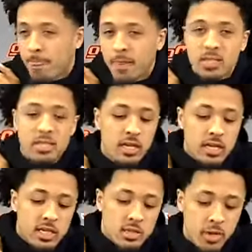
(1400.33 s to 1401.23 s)

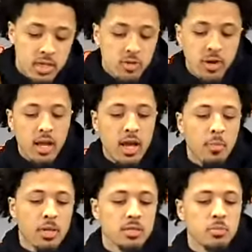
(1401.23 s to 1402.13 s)
This semester right now,
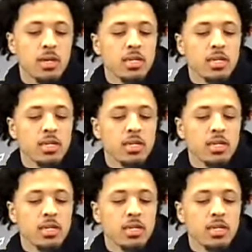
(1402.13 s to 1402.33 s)
I'm in some